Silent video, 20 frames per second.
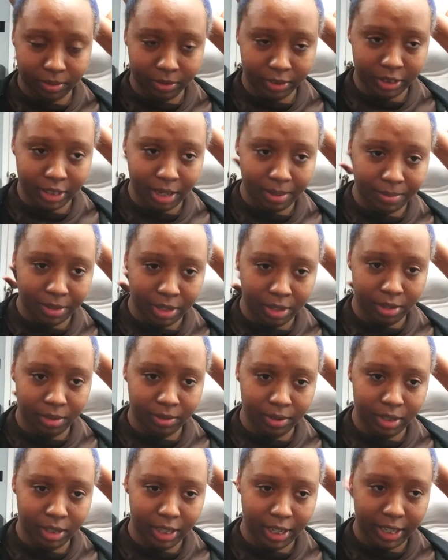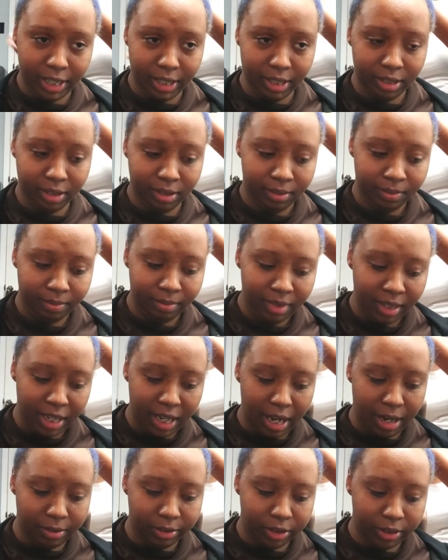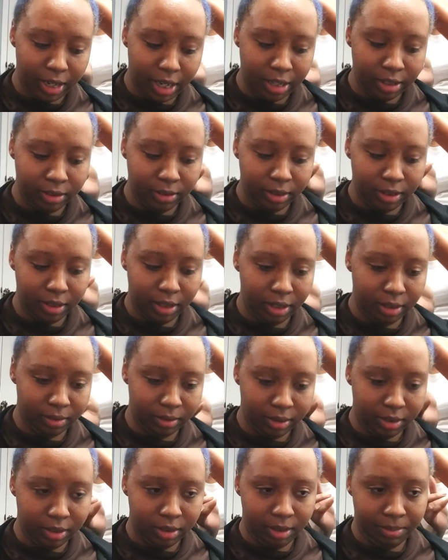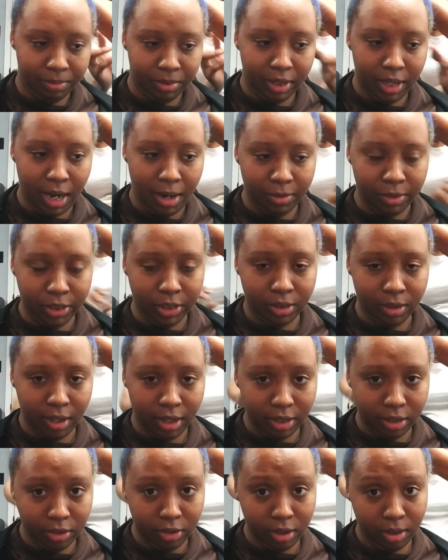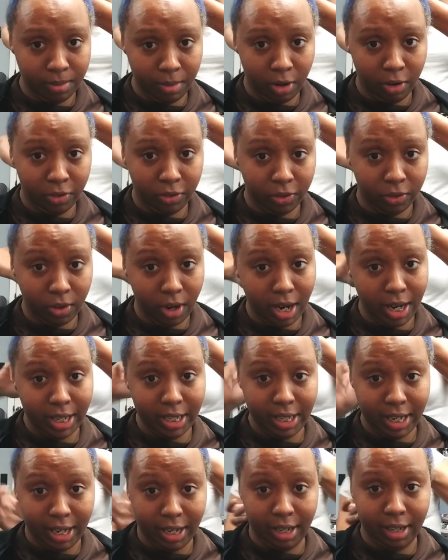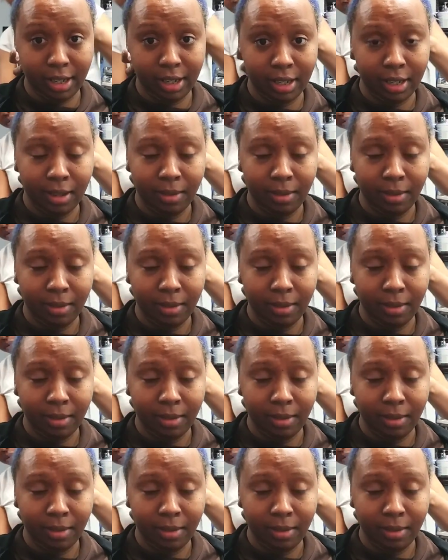which I've been doing lately, I will try to do another one. But I will start doing them on Friday,